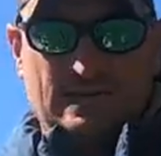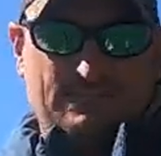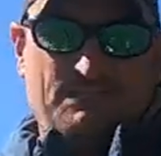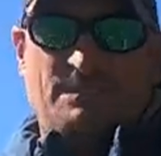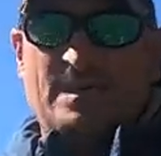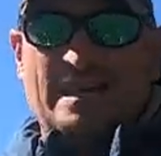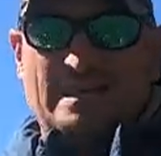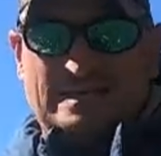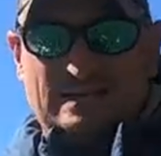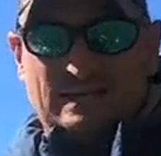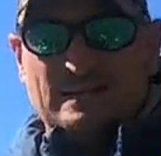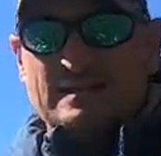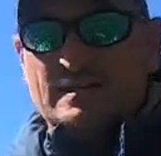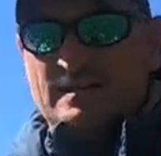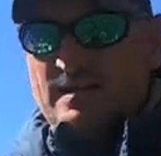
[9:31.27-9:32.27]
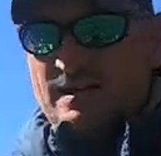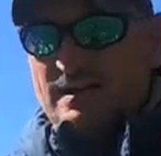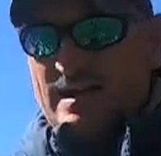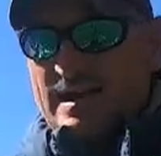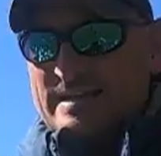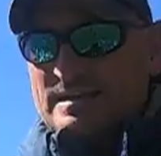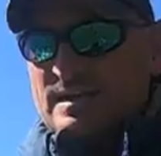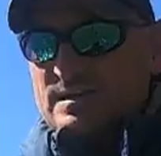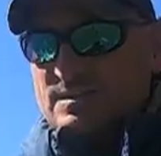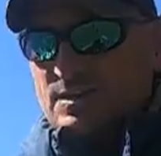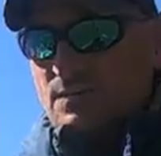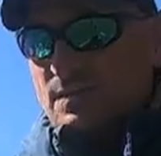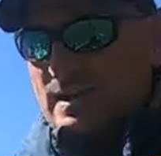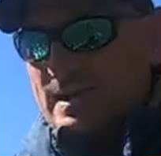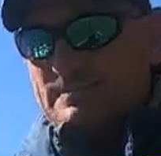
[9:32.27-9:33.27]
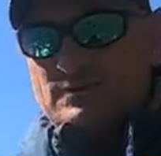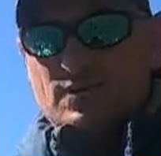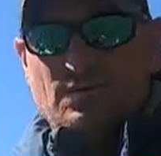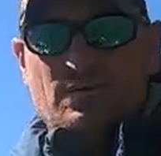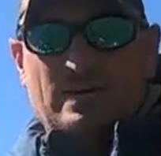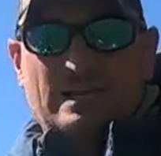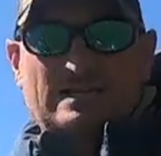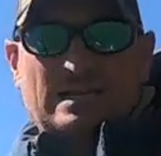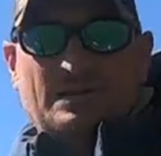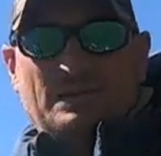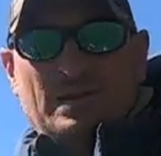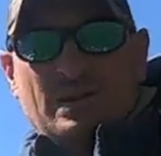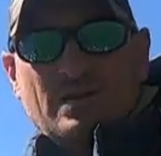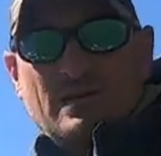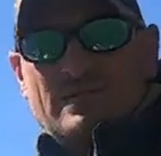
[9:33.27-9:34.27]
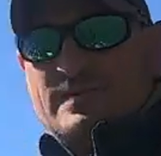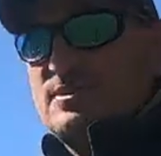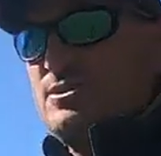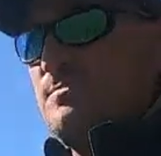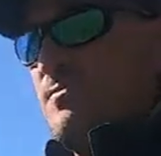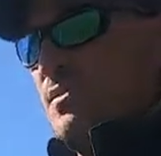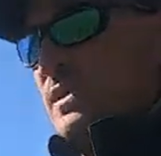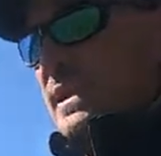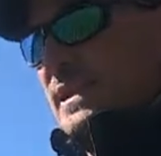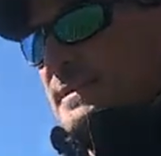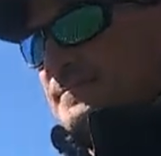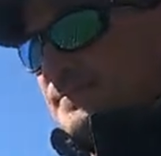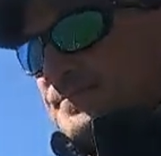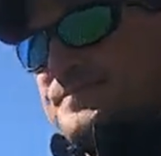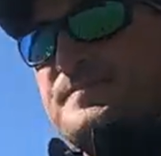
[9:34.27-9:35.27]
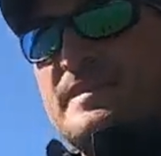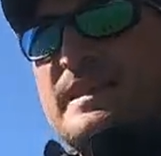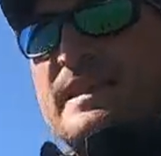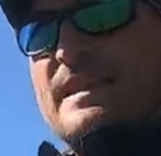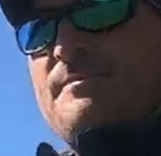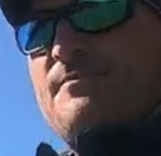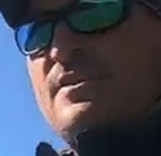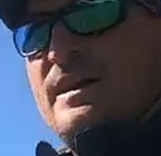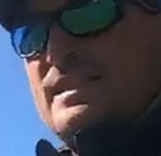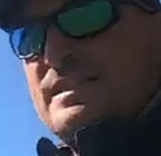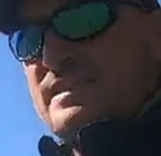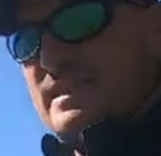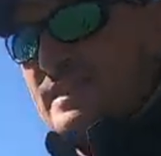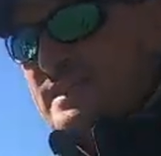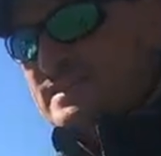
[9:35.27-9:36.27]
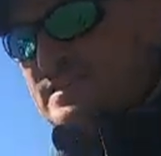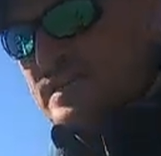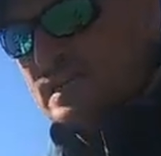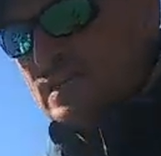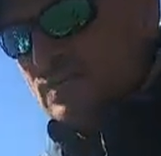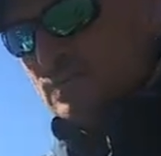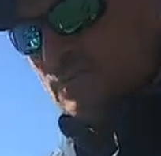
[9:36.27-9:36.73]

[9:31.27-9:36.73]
get bit. All right, so what I'm doing is I'm here in the spring and I'm running these